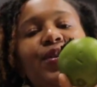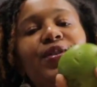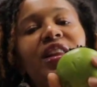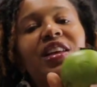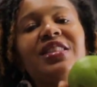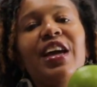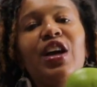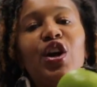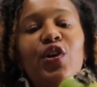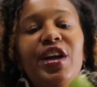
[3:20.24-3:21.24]
fruit. It looks
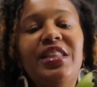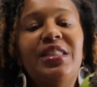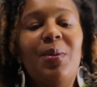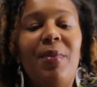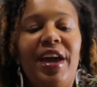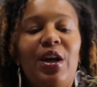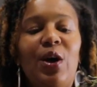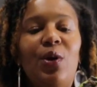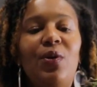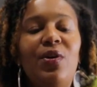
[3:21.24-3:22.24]
like a green
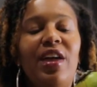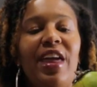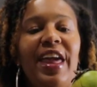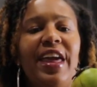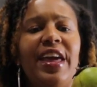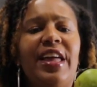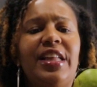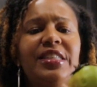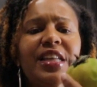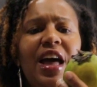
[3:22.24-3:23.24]
tomato.
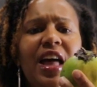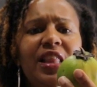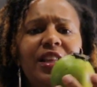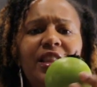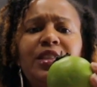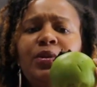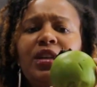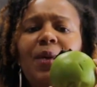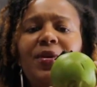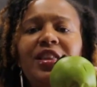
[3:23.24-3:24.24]
And I looked this one up,